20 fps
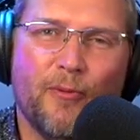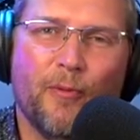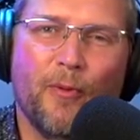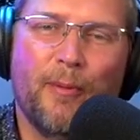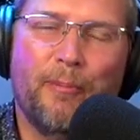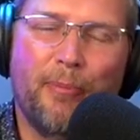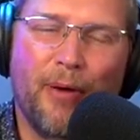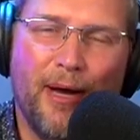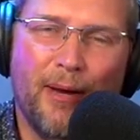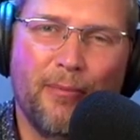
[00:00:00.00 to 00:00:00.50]

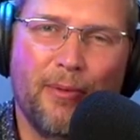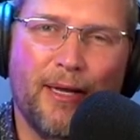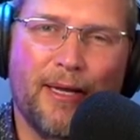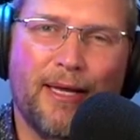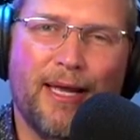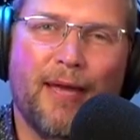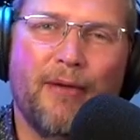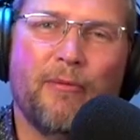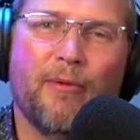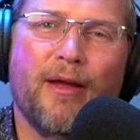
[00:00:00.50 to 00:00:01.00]

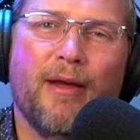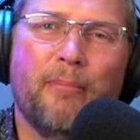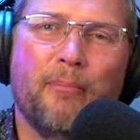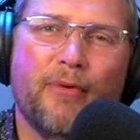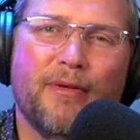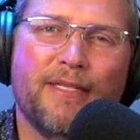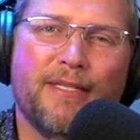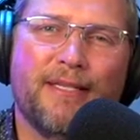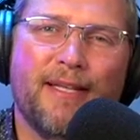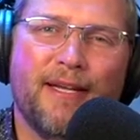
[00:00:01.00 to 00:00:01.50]
republic, a
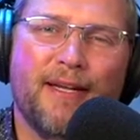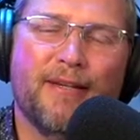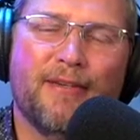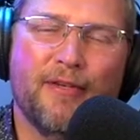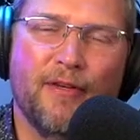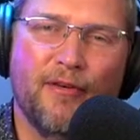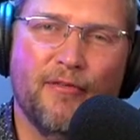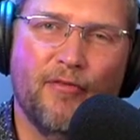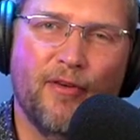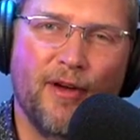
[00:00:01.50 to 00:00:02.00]

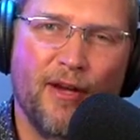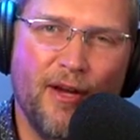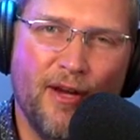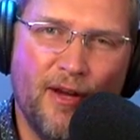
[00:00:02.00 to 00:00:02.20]
representative